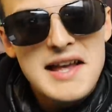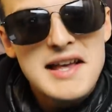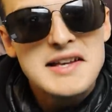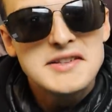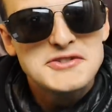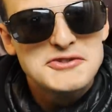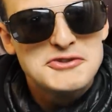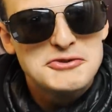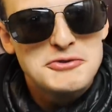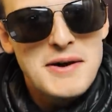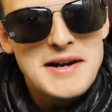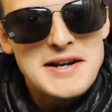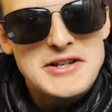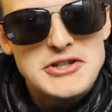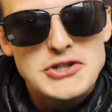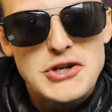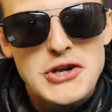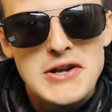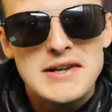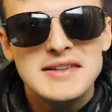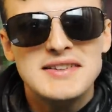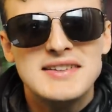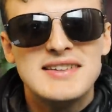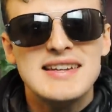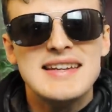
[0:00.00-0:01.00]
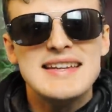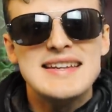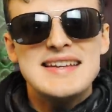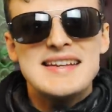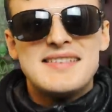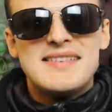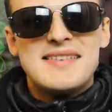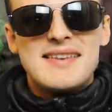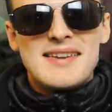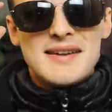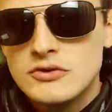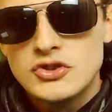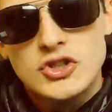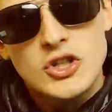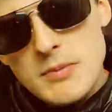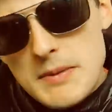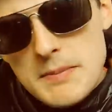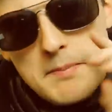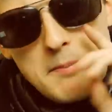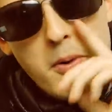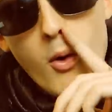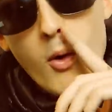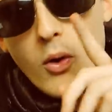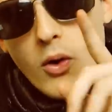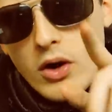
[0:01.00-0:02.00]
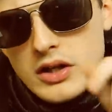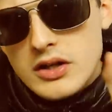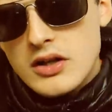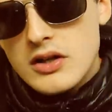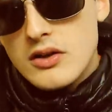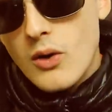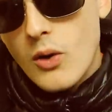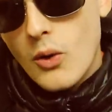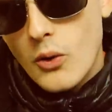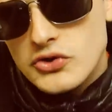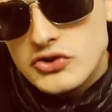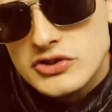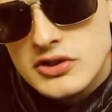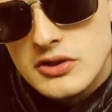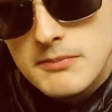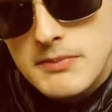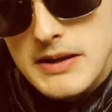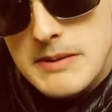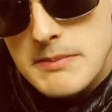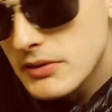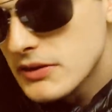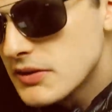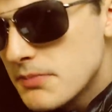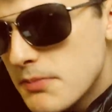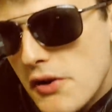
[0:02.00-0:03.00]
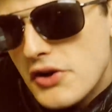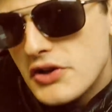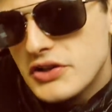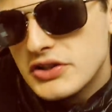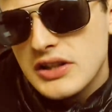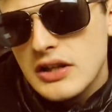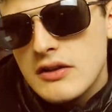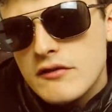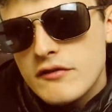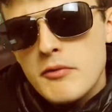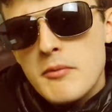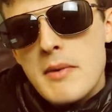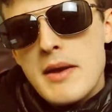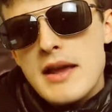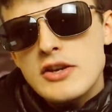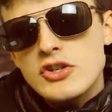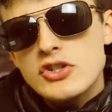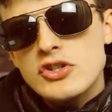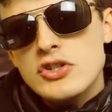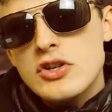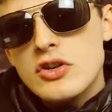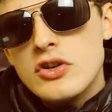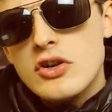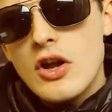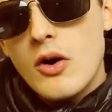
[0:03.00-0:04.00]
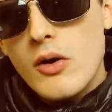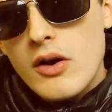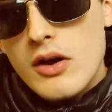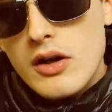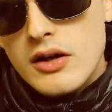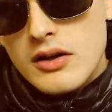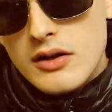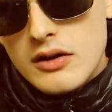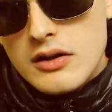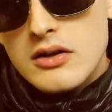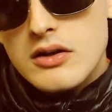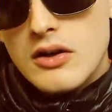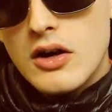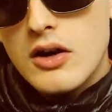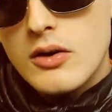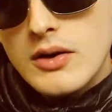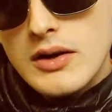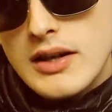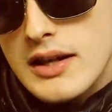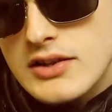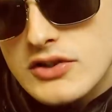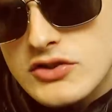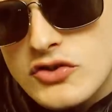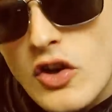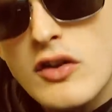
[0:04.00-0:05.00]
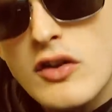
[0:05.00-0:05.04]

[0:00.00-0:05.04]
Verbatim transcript: is rich indeed. Shouldn't be poking your nose in people's personal information, you know. It's